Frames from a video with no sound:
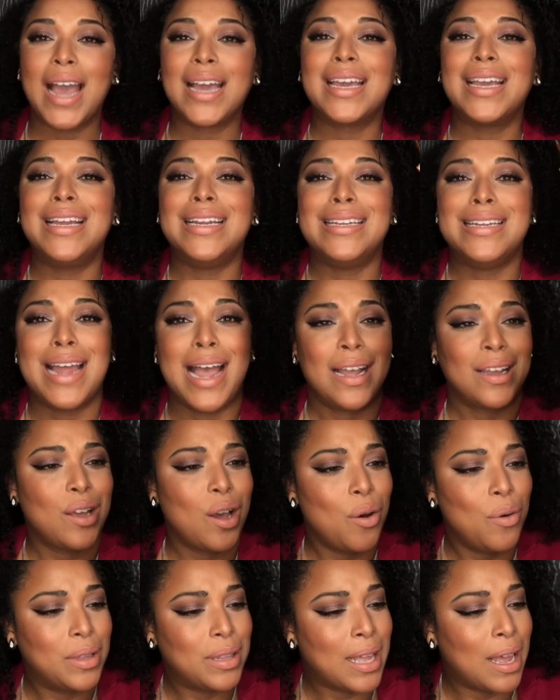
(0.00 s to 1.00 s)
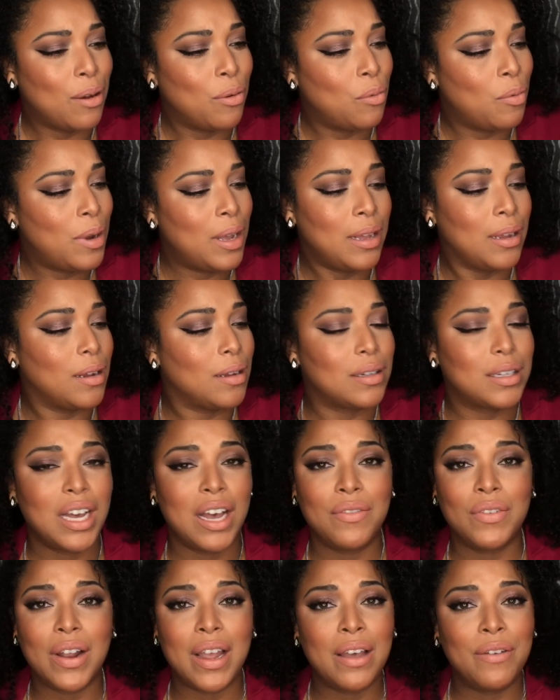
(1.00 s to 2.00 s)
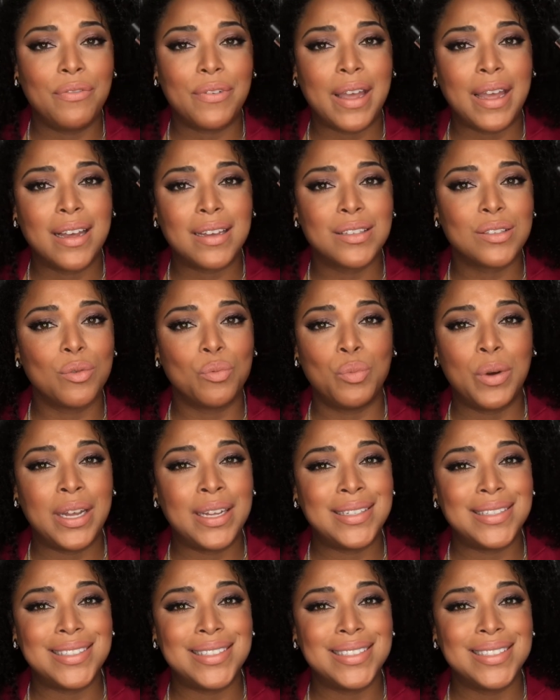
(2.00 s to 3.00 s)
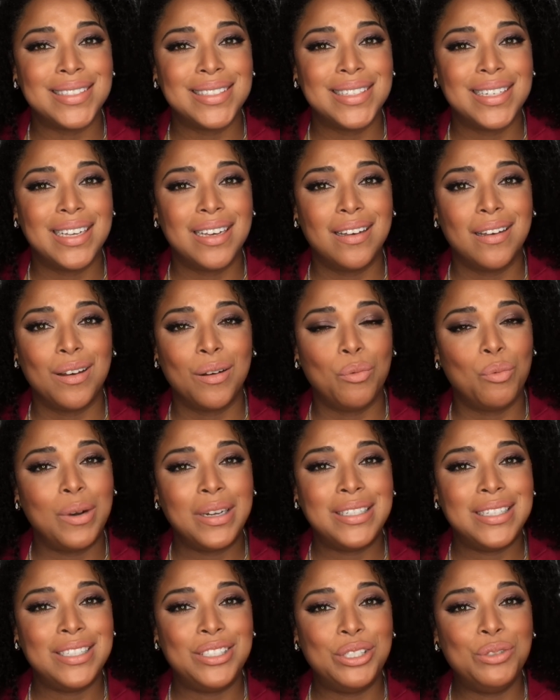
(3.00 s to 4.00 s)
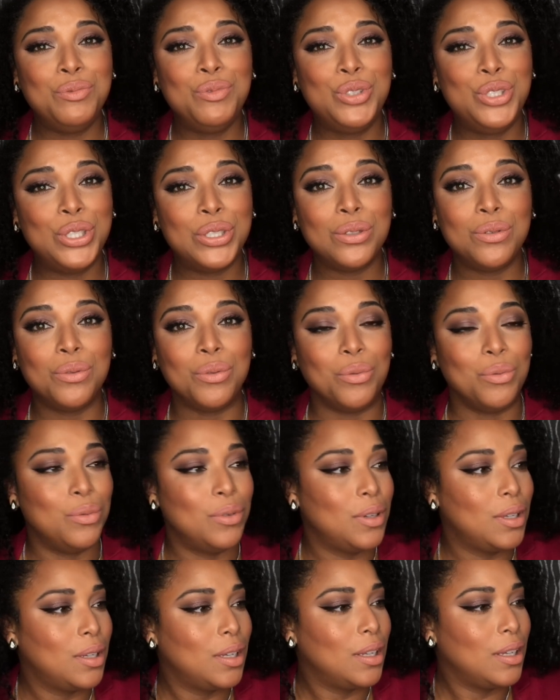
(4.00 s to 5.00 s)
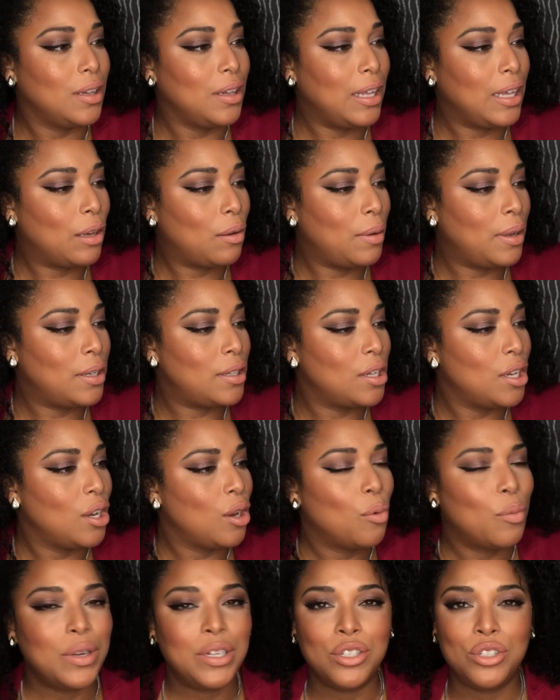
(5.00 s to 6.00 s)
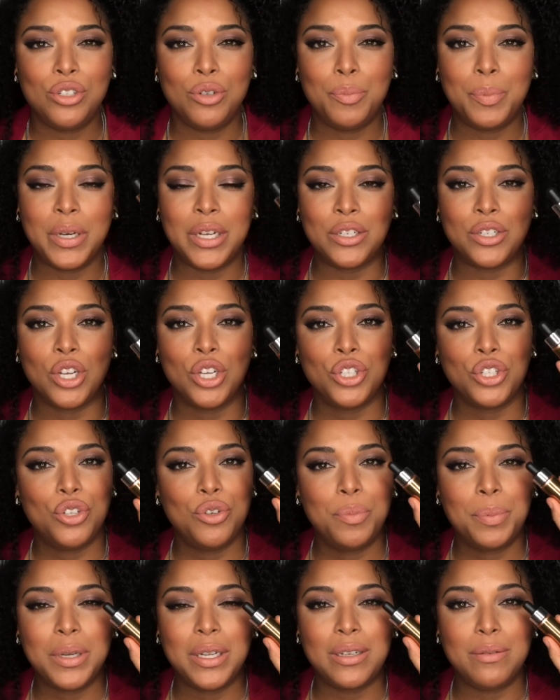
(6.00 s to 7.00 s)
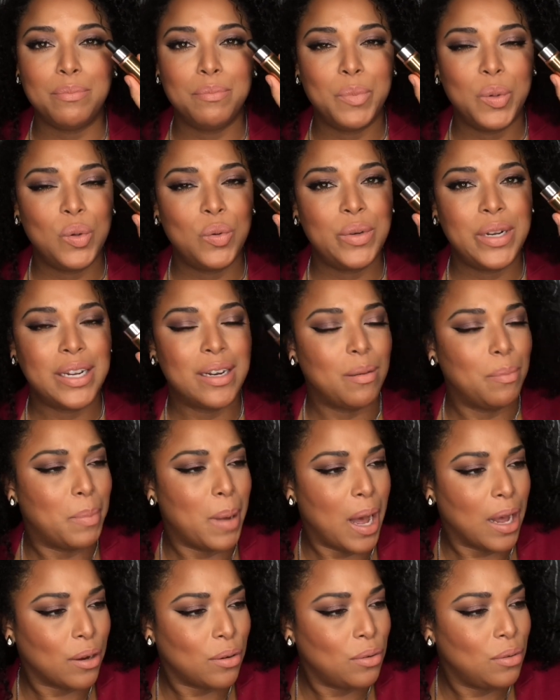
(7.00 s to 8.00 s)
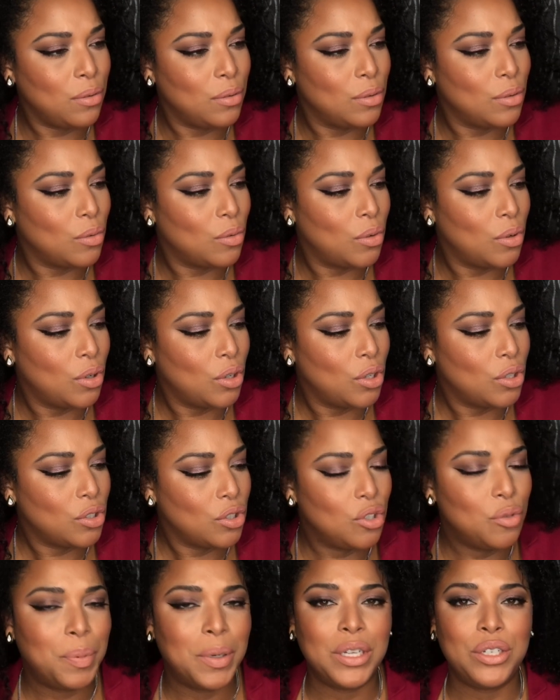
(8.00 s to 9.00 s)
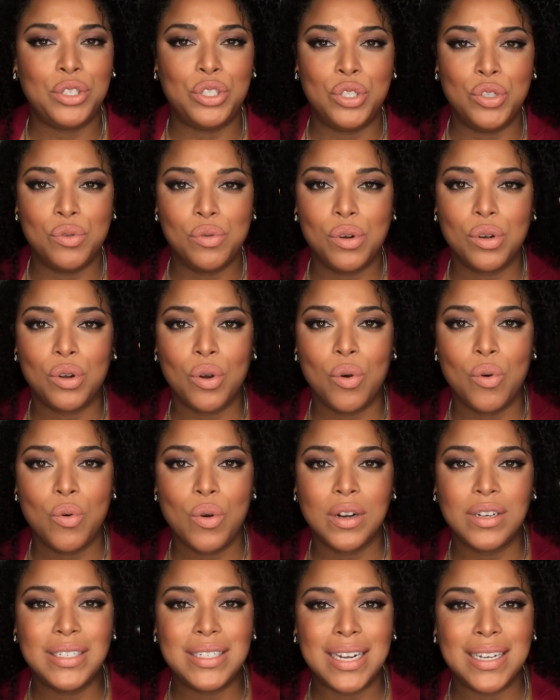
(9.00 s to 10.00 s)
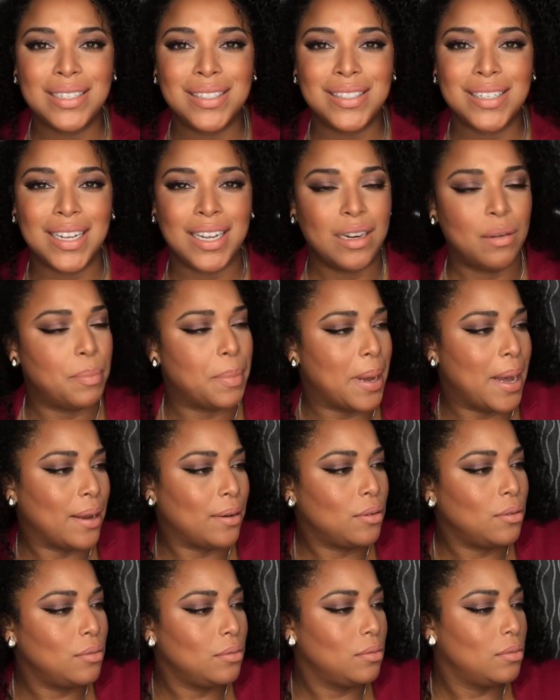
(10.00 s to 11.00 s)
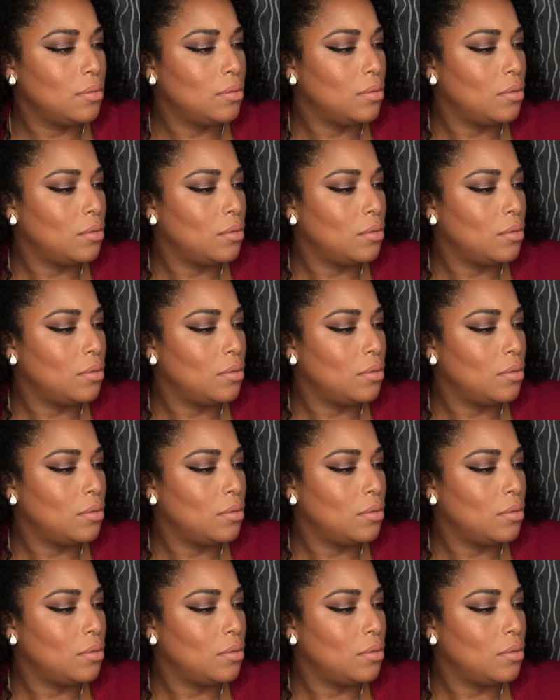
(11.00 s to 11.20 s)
I cannot go without what cover FX. What? What did you do? Liquid? What did you put? You put moon in a bottle? You put unicorn dust in a bottle?